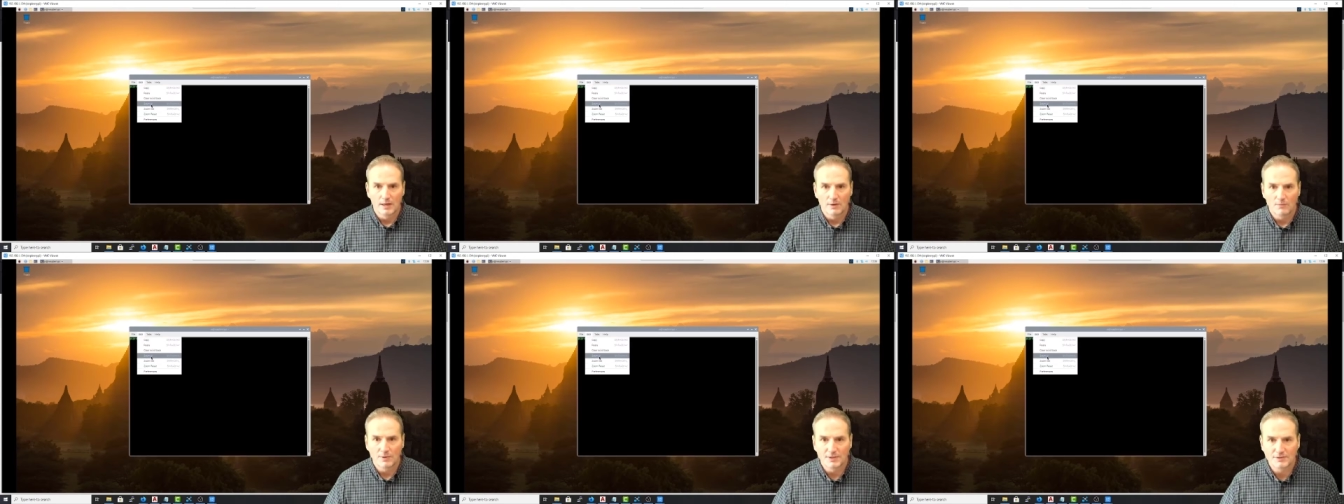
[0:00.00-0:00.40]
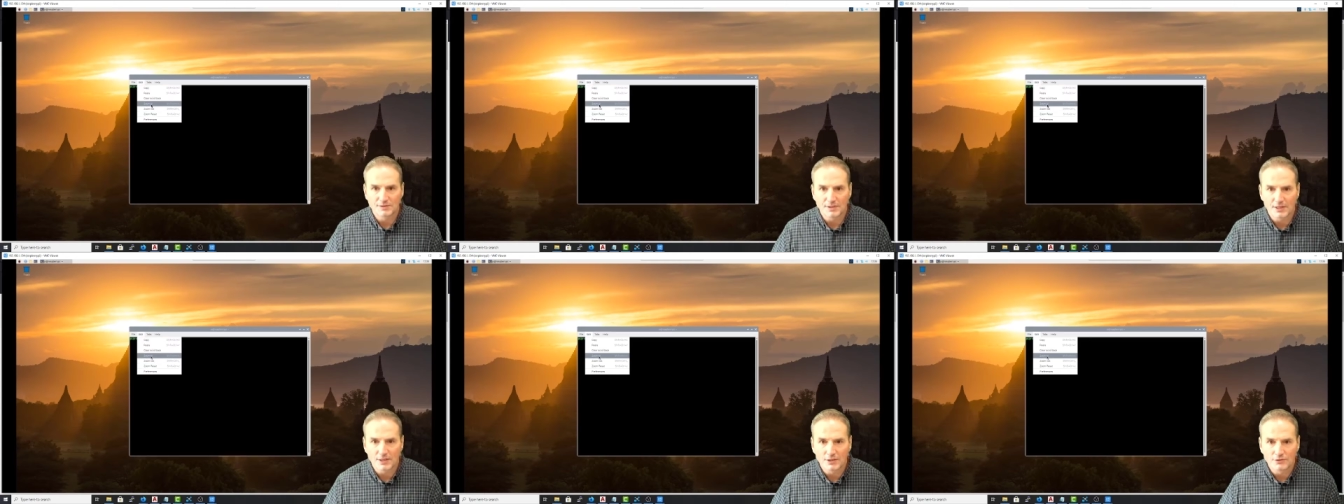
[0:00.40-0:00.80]
What is
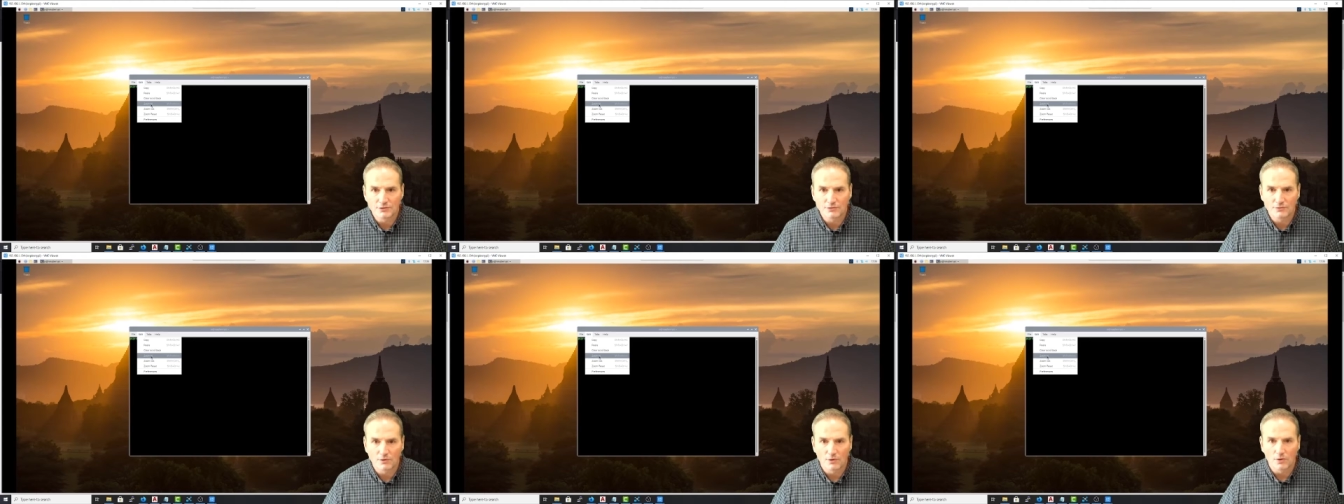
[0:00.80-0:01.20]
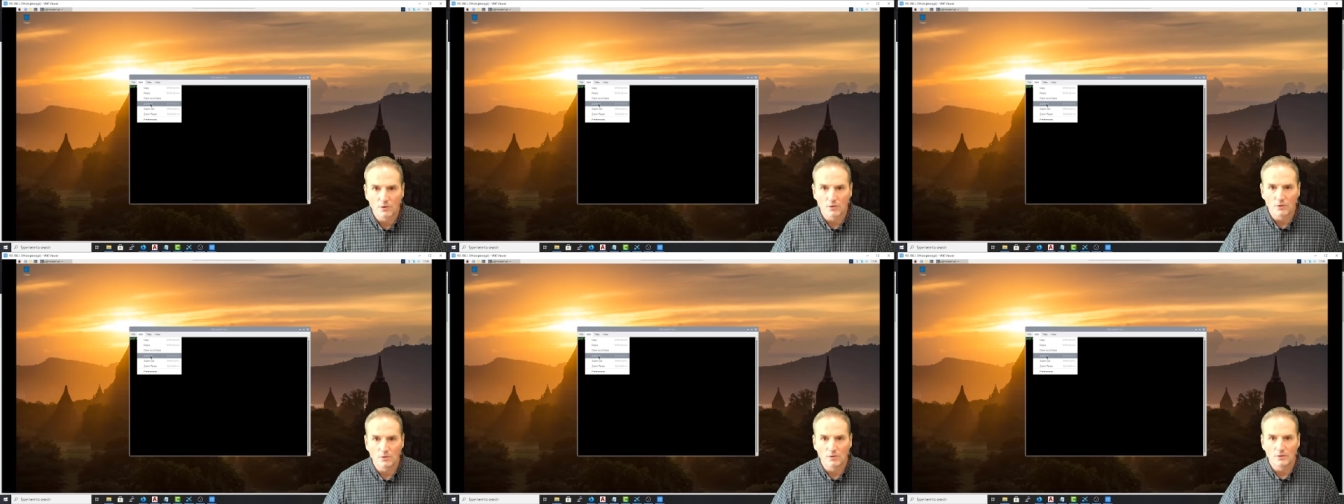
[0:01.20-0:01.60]
it?
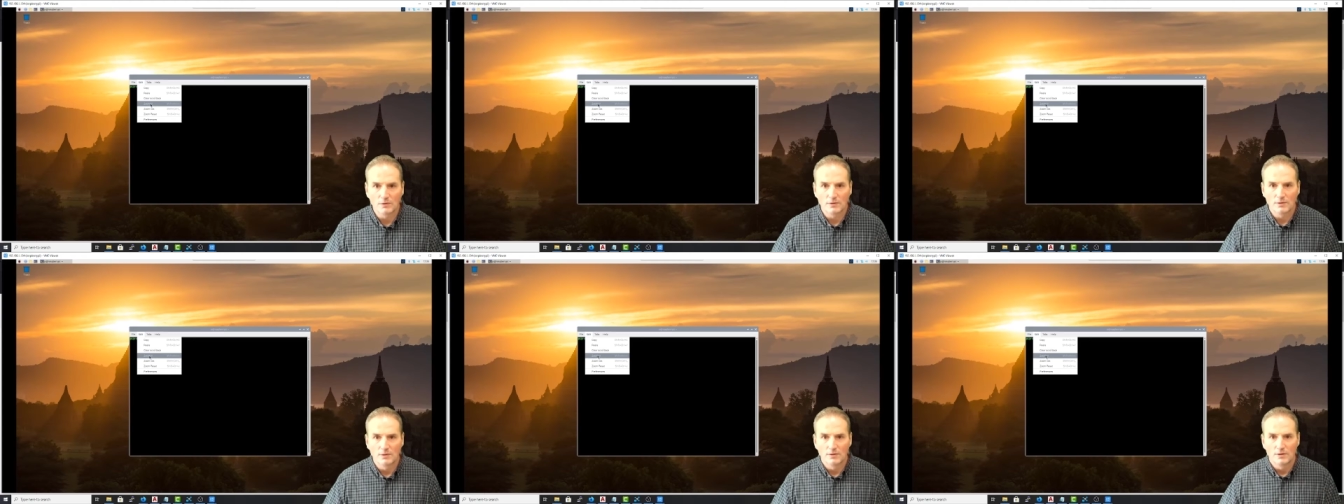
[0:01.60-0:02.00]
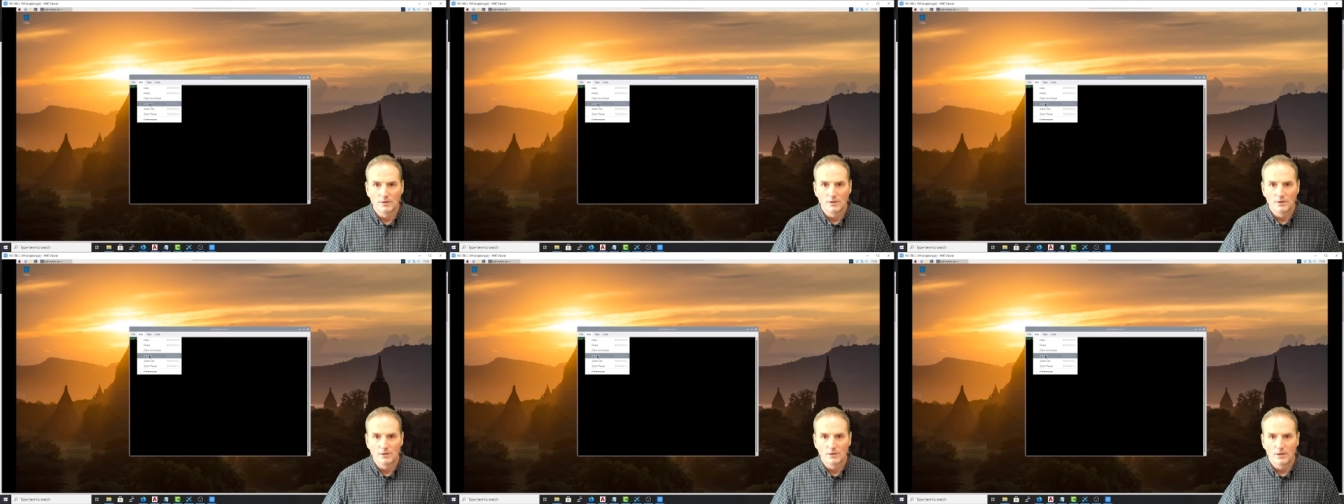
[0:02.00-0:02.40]
Control,
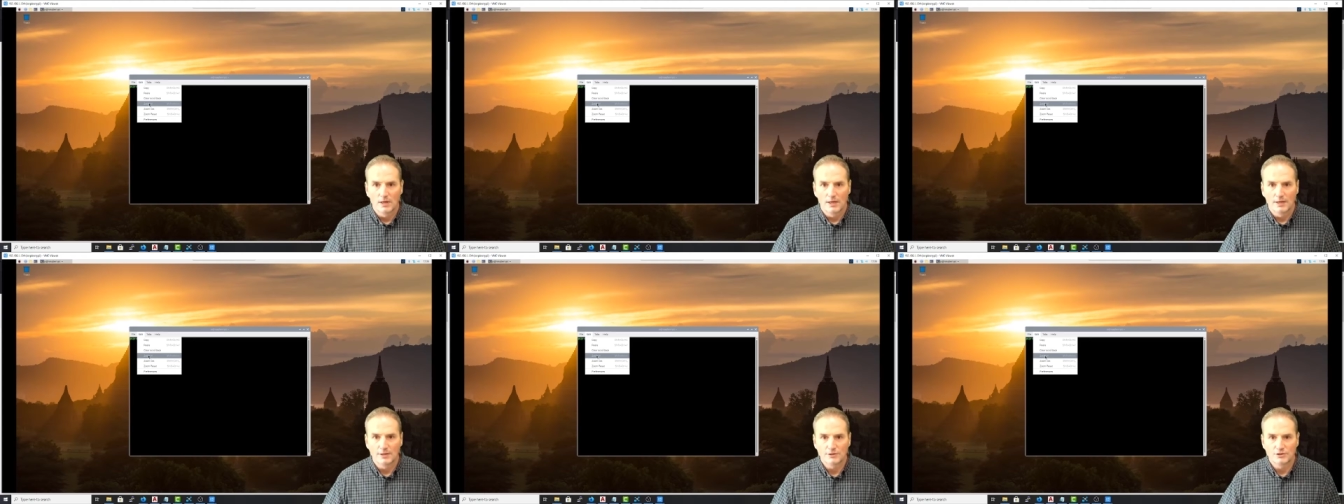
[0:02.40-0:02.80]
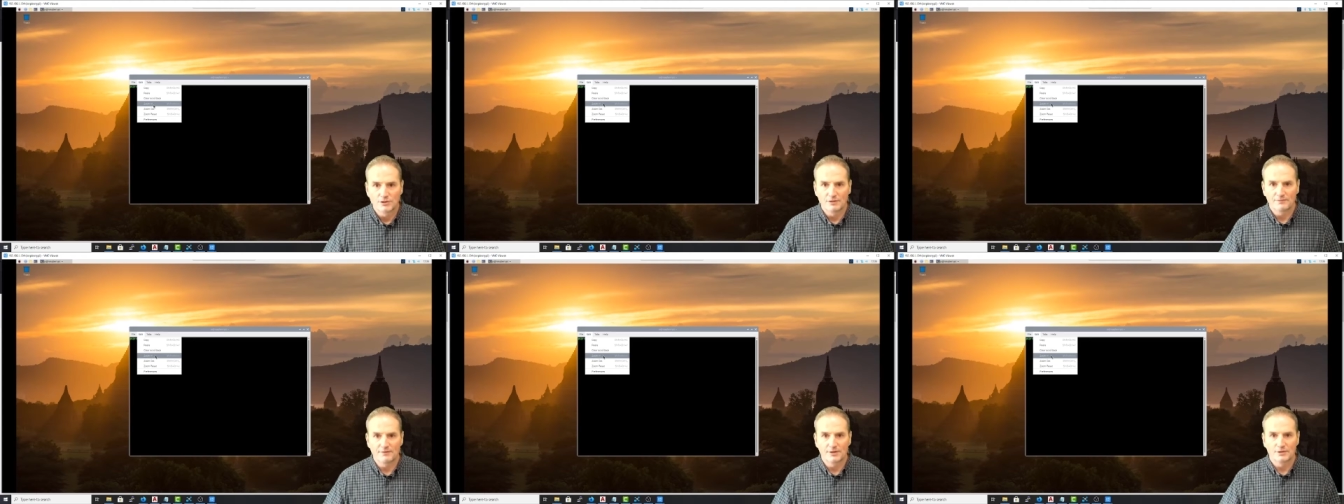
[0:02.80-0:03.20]

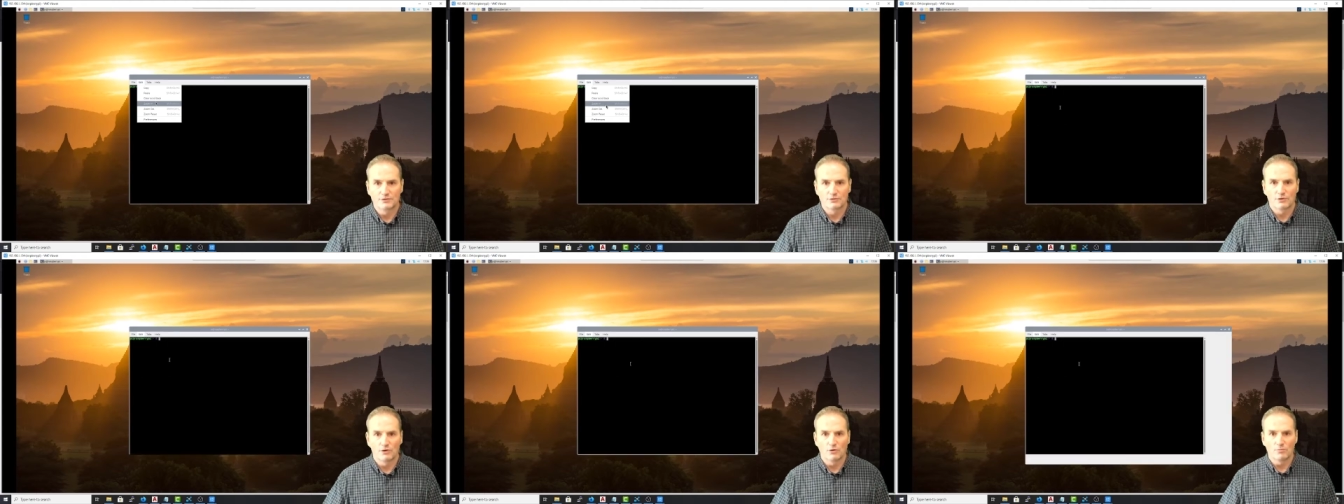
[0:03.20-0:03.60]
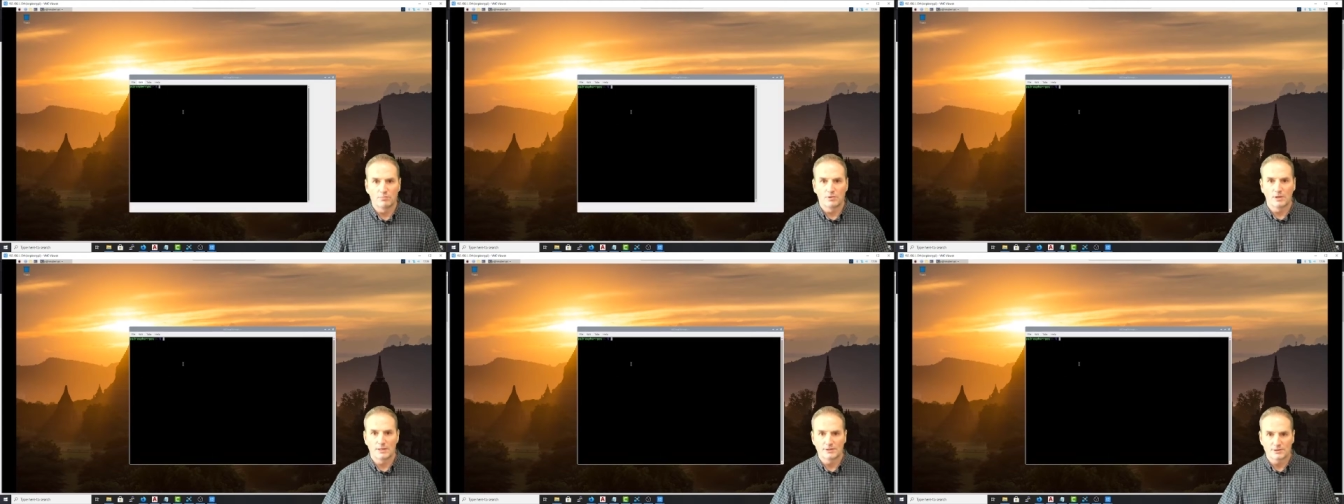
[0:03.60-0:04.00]
Shift Control
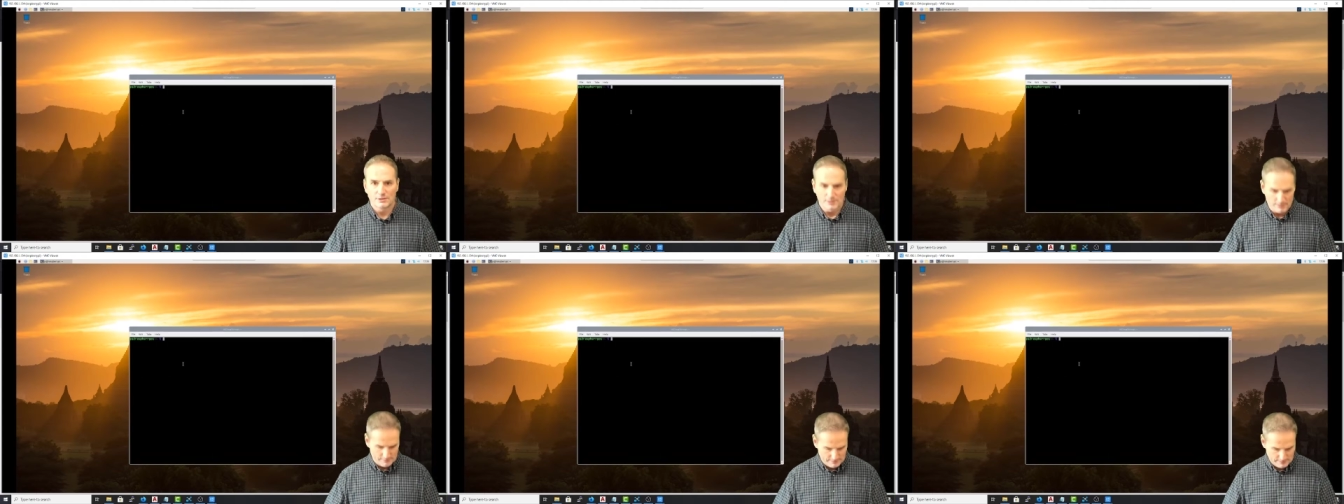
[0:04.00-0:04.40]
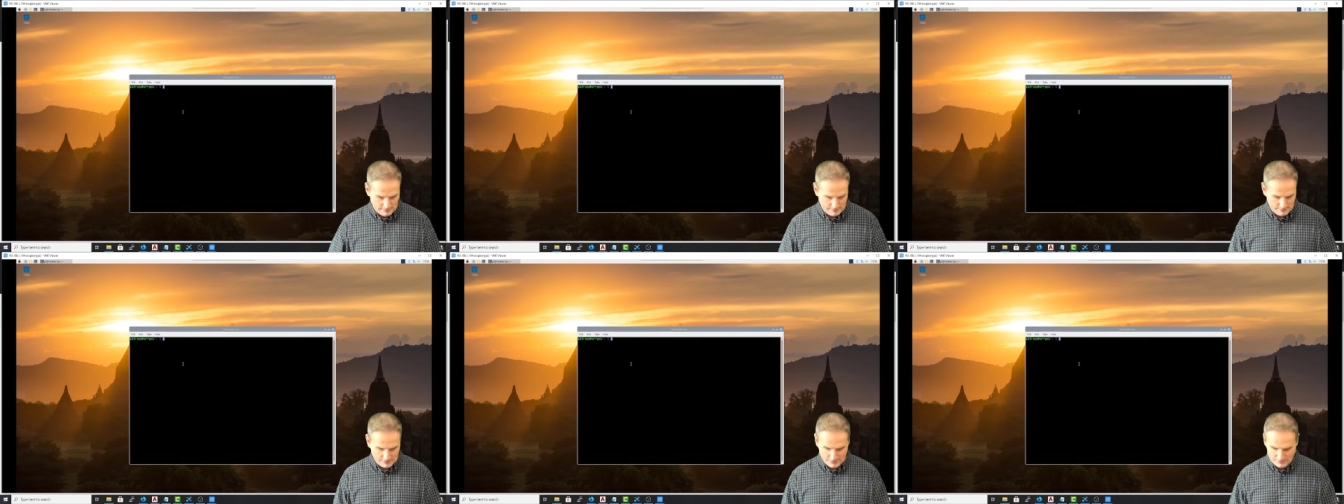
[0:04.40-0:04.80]
plus.
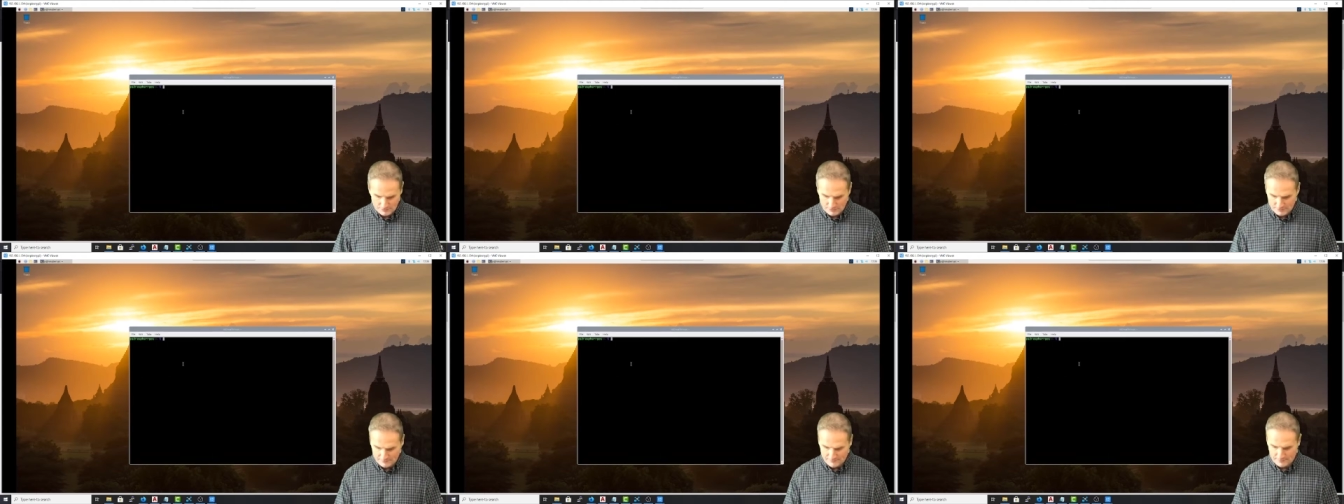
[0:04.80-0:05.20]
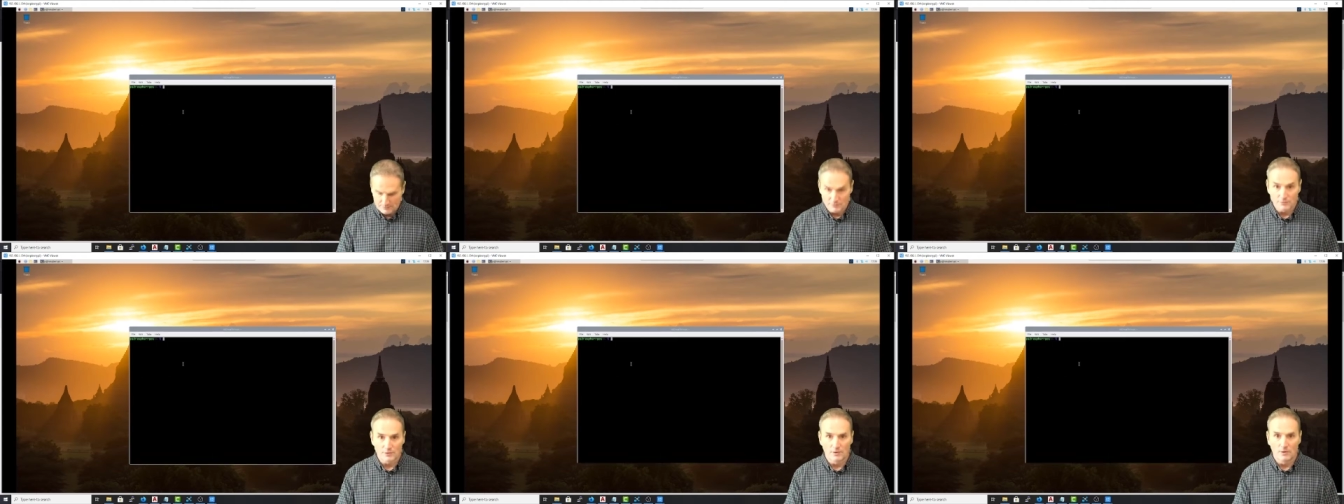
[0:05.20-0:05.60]
So Shift
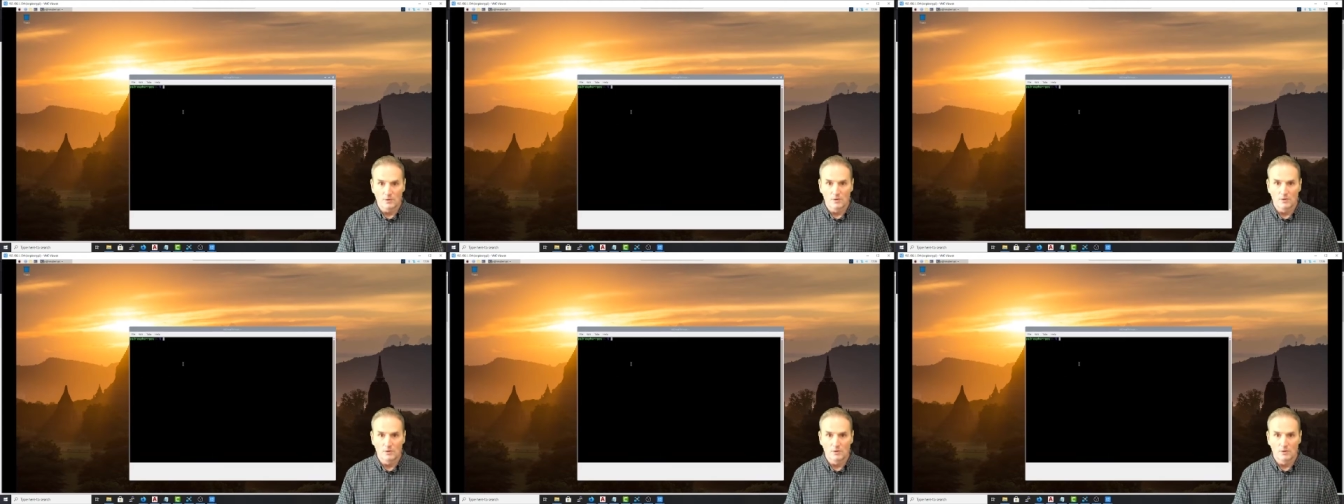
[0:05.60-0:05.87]
Control.